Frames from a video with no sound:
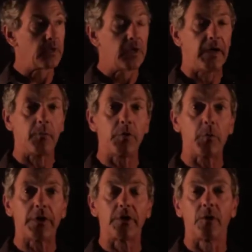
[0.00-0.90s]
And we
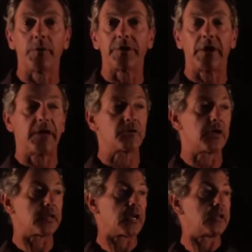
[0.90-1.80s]
want to know what that
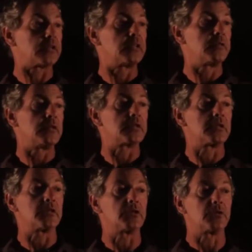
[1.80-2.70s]
hydraulic conductivity is going
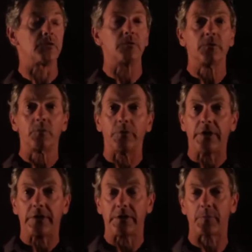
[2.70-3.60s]
to do when
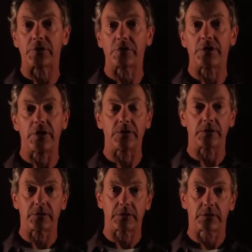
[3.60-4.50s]
that temperature
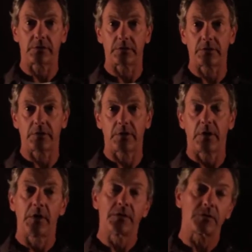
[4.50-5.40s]
changes.
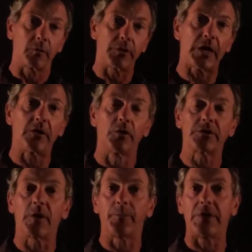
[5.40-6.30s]
So when I
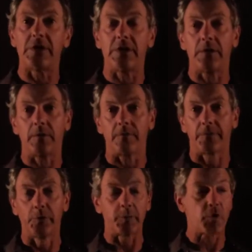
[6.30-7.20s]
looked up the
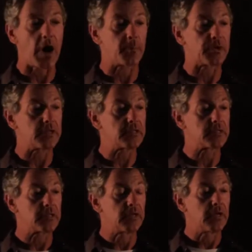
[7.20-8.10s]
fluid
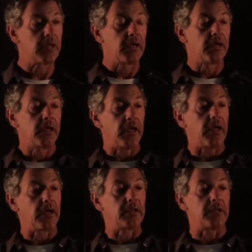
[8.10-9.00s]
properties,
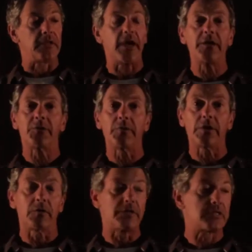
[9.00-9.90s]
and at 93
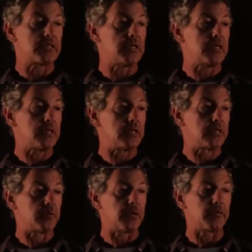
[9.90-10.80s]
degrees C,
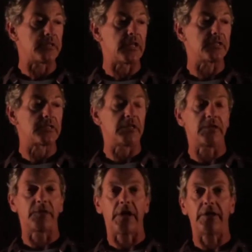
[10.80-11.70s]
we have a density
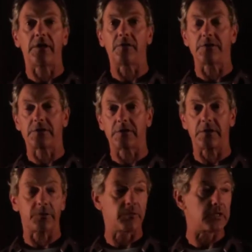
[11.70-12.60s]
of
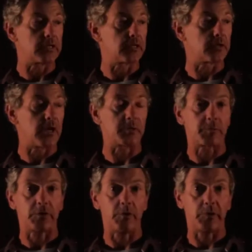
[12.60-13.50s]
963 kilograms
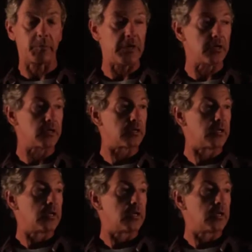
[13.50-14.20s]
per cubic meter